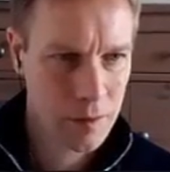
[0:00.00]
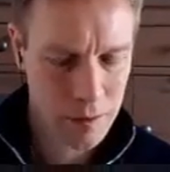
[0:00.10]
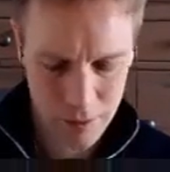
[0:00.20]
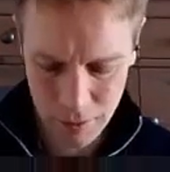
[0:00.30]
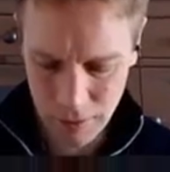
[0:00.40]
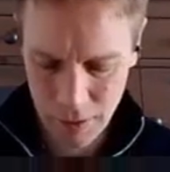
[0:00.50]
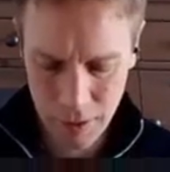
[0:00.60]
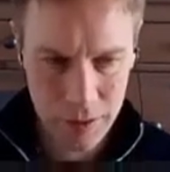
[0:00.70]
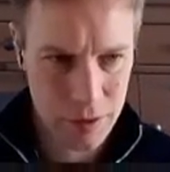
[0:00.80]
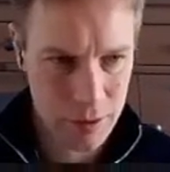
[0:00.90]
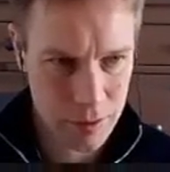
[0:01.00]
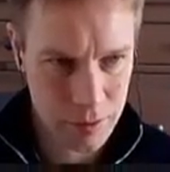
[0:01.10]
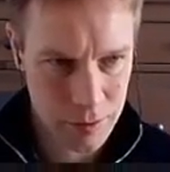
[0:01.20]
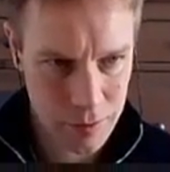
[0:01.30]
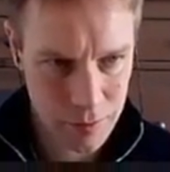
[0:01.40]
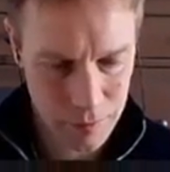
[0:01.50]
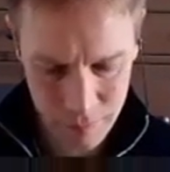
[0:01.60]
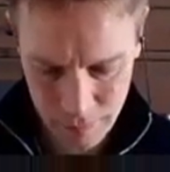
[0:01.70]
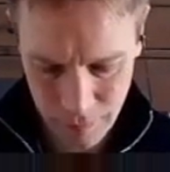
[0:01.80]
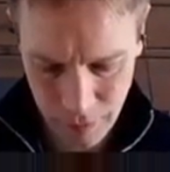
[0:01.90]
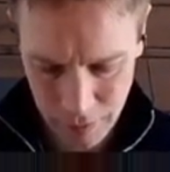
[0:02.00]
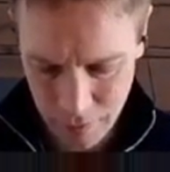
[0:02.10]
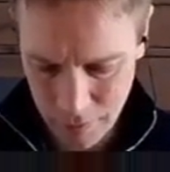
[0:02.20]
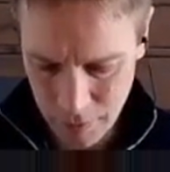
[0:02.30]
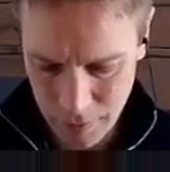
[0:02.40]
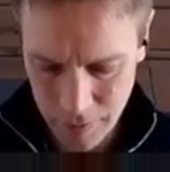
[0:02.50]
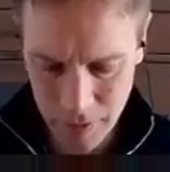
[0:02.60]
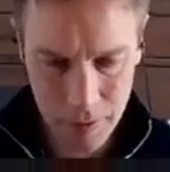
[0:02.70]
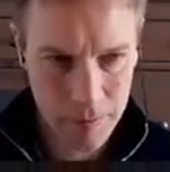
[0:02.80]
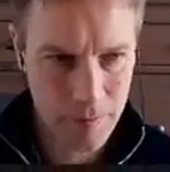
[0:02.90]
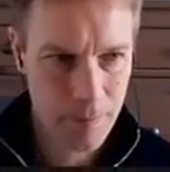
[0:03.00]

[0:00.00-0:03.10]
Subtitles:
And let's just do a vec.pop here.